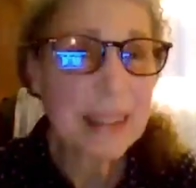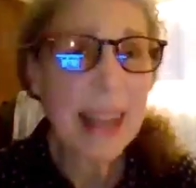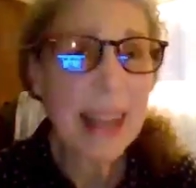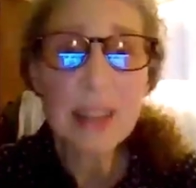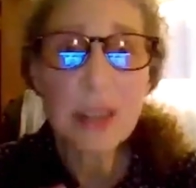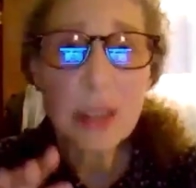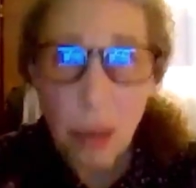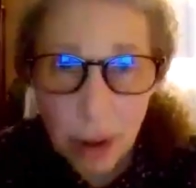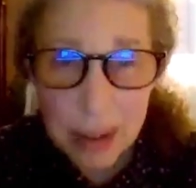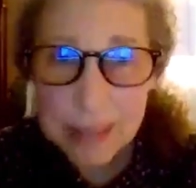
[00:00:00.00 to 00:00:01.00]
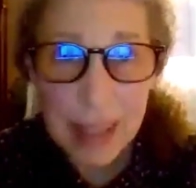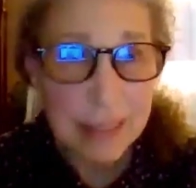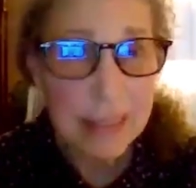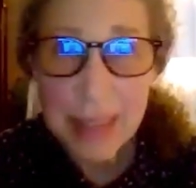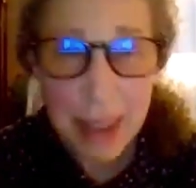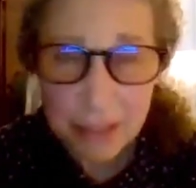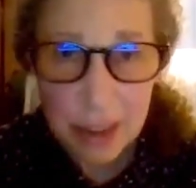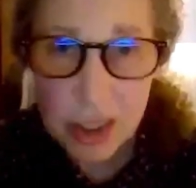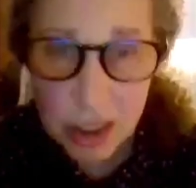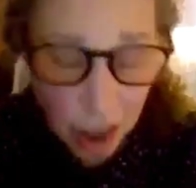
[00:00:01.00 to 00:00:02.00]
and that dog that
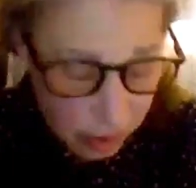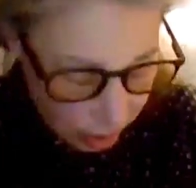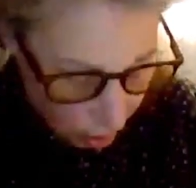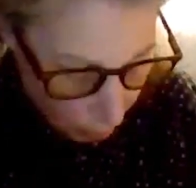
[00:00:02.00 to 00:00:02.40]
never shuts